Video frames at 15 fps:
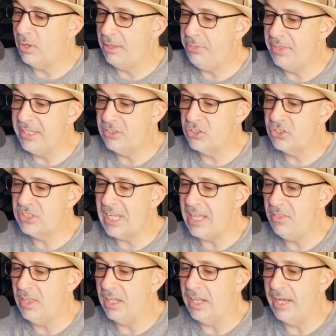So I think to
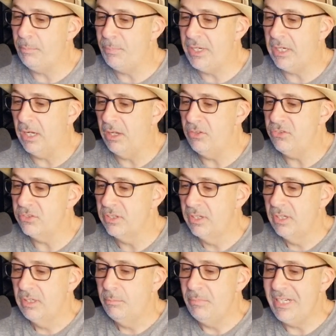say that, like, because
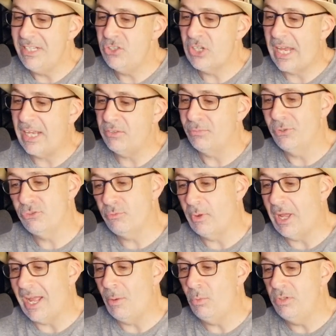many jazz, first of
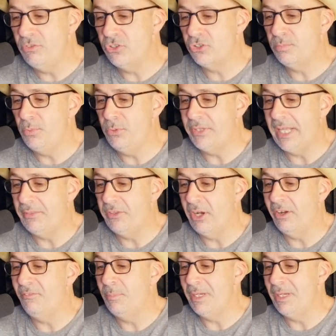all, I would dispute that there have